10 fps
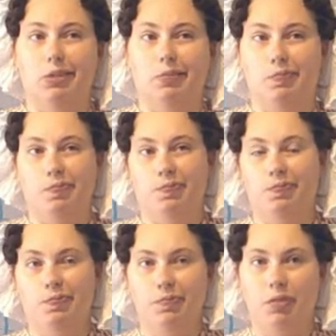25
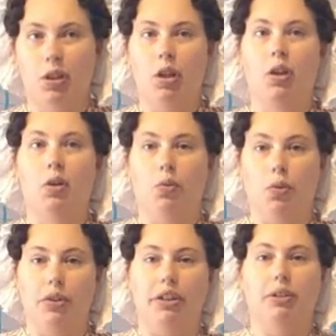to
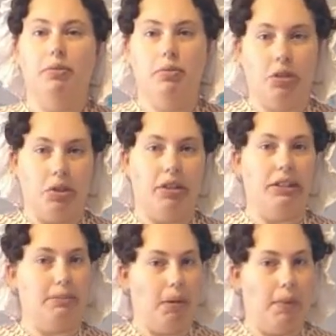26.
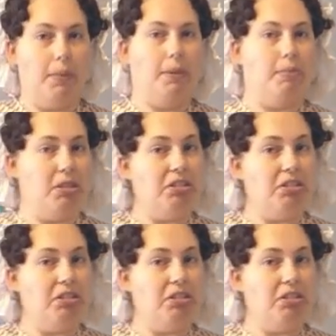Um, and